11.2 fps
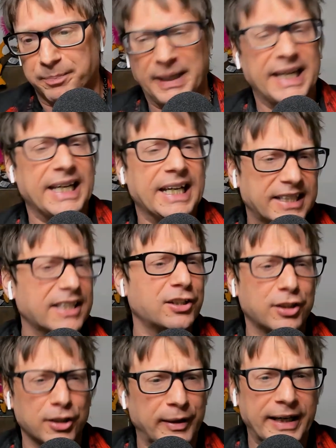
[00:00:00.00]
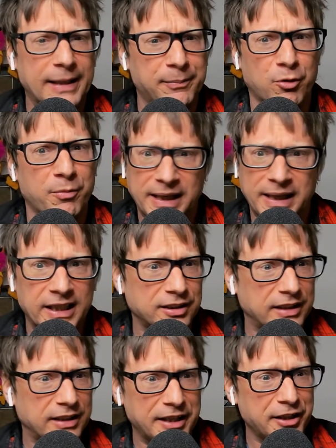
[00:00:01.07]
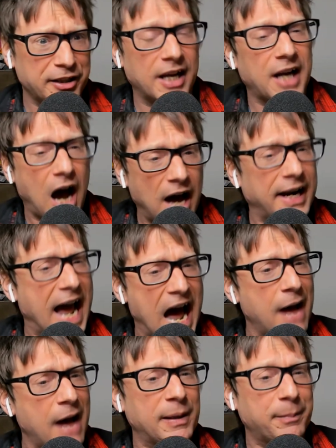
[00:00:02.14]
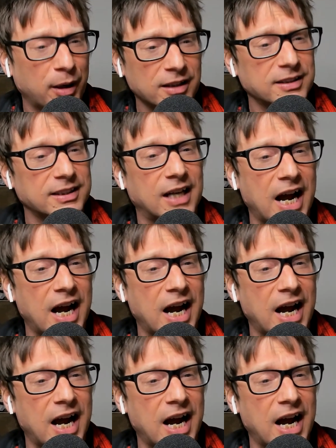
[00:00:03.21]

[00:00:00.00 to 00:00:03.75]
being disagreeable means that you're an unhappy person.